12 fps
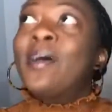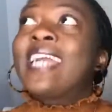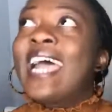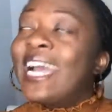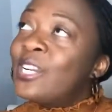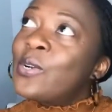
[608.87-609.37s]
part
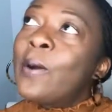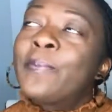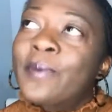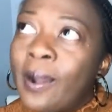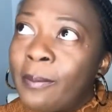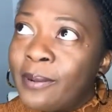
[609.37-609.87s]
I had no
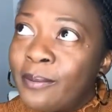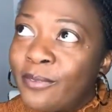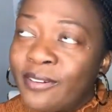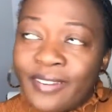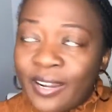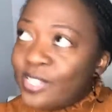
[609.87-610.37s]
problem
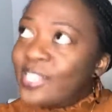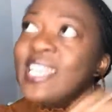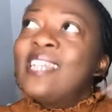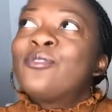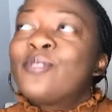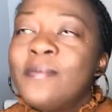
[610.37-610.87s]
with. I was
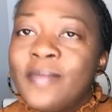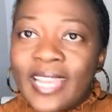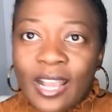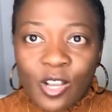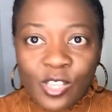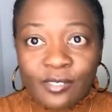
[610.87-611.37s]

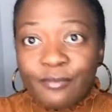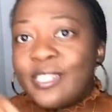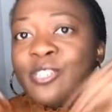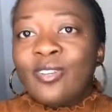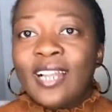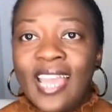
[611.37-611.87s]
daydreaming, I was
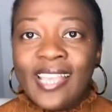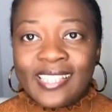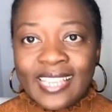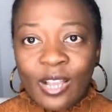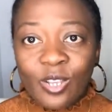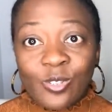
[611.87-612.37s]

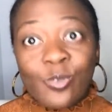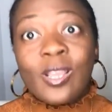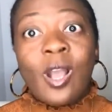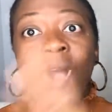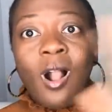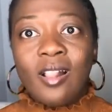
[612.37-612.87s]
visualizing, I was
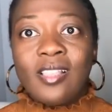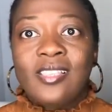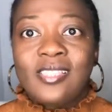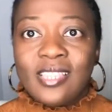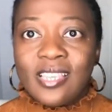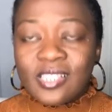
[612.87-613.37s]
doing all
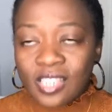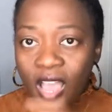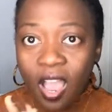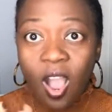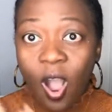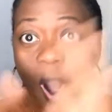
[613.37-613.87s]
these things
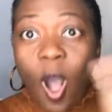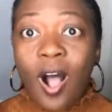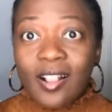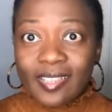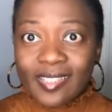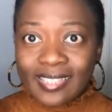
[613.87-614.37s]

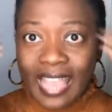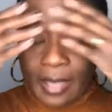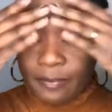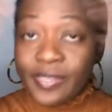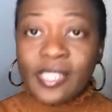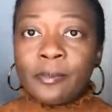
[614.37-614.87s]
all the
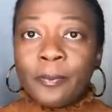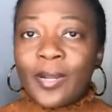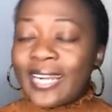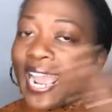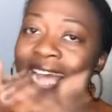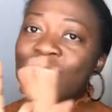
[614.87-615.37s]
time. This
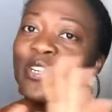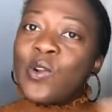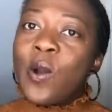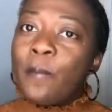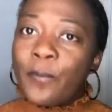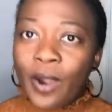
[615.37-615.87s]
part I had
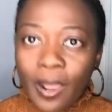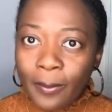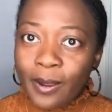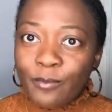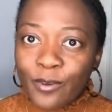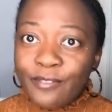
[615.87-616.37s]
no
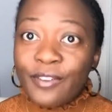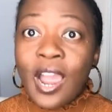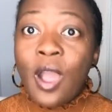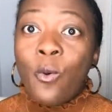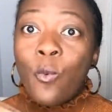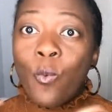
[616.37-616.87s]
problem with
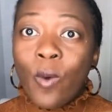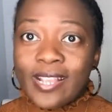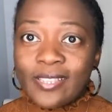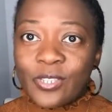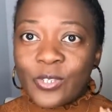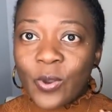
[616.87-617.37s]

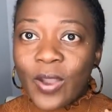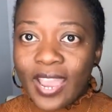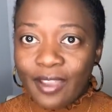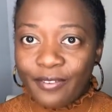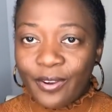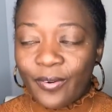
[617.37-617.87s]

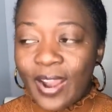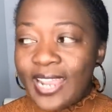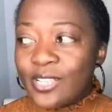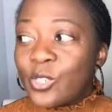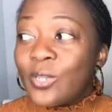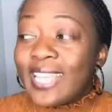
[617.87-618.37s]
whatsoever,
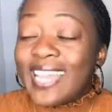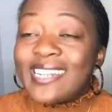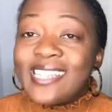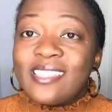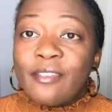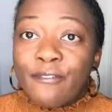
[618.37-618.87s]
right? So that
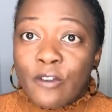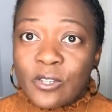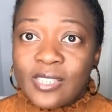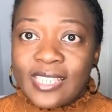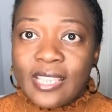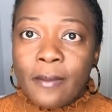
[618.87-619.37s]
is the
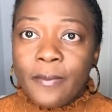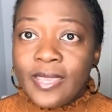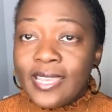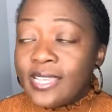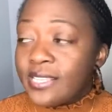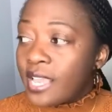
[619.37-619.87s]
first step,
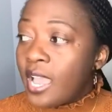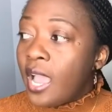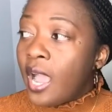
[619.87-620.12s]
is